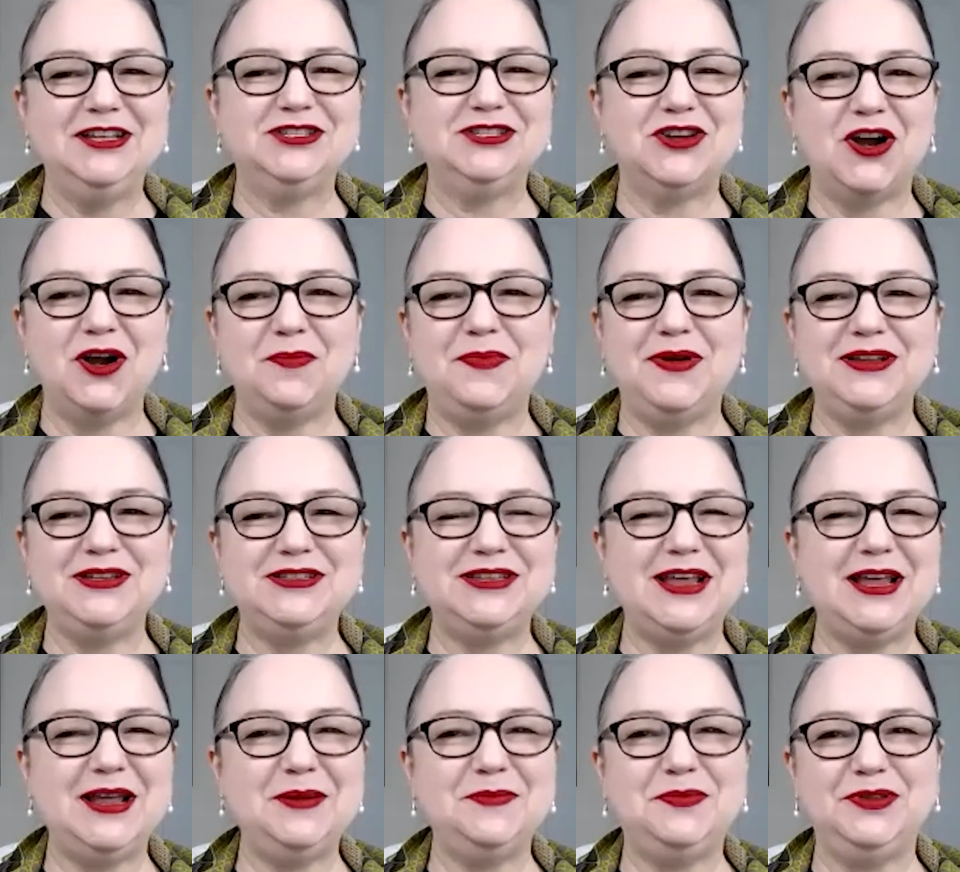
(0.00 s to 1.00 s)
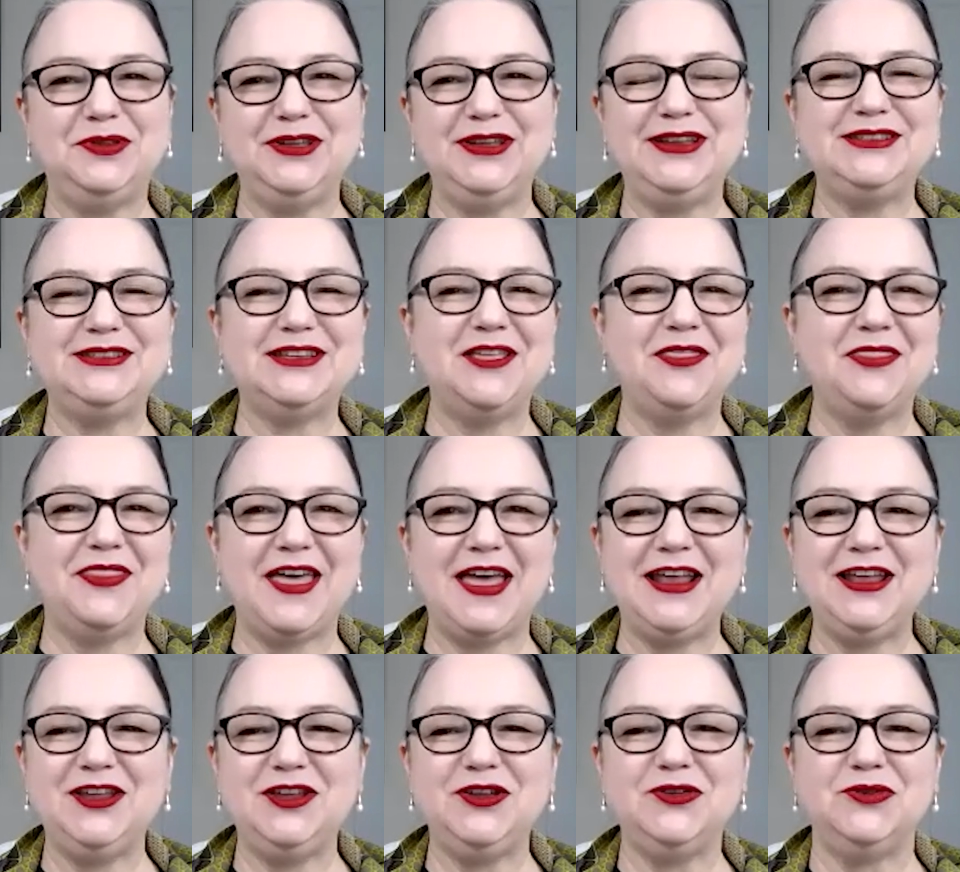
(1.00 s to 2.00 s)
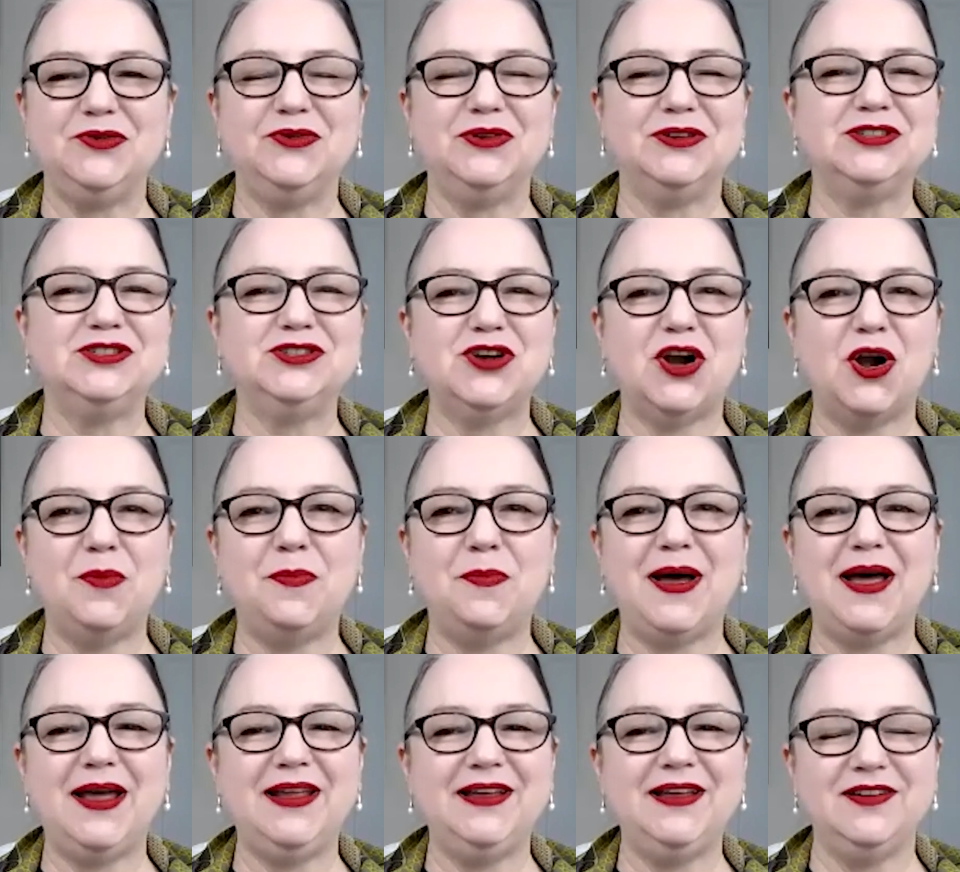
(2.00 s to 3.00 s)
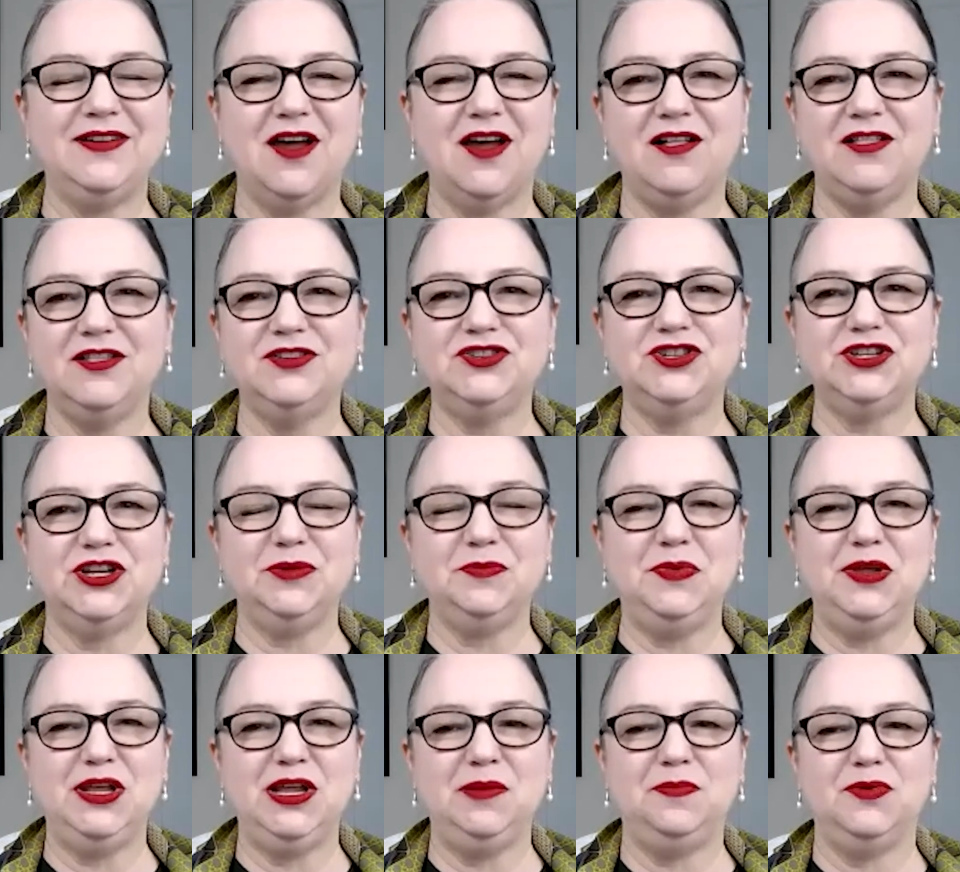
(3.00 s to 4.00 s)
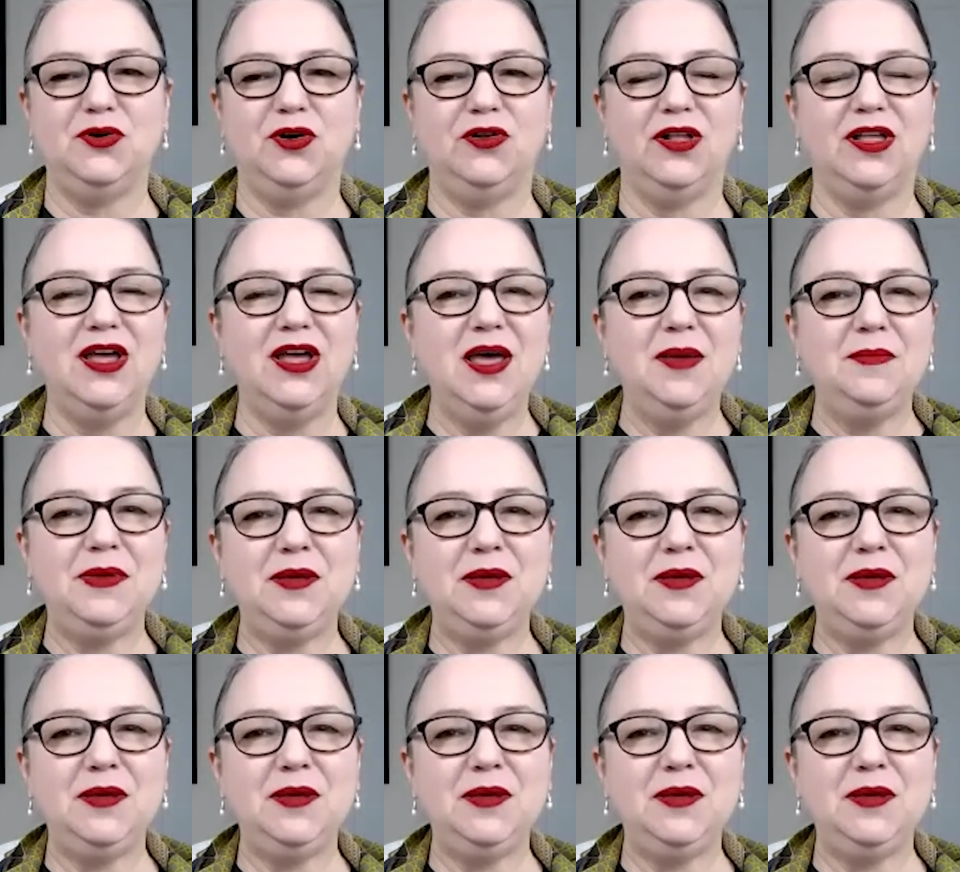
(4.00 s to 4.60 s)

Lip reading: Start by saying please and thank you. Start by acknowledging people.